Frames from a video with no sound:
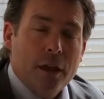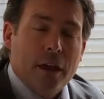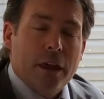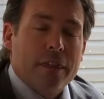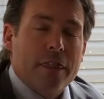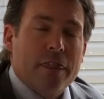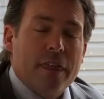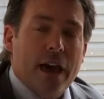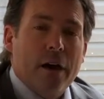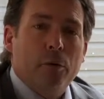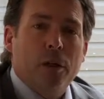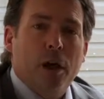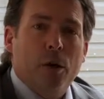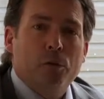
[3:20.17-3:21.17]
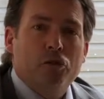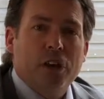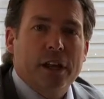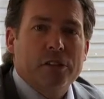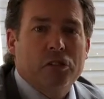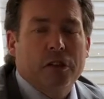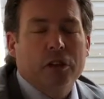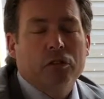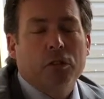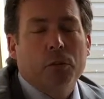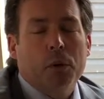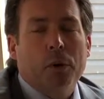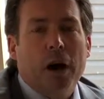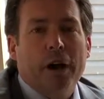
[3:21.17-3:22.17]
and that will help change things
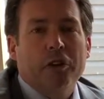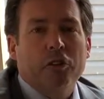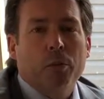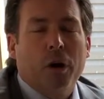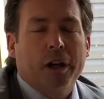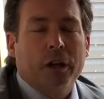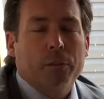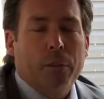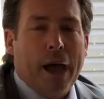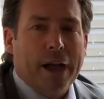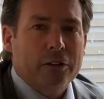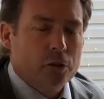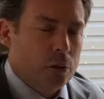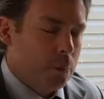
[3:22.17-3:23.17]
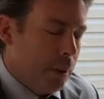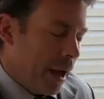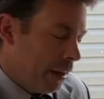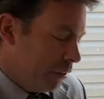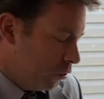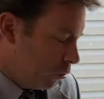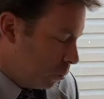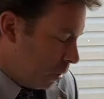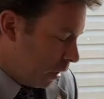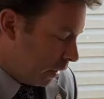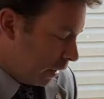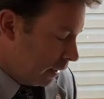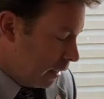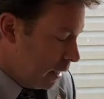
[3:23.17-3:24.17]
from a buyer's market back to a balanced market.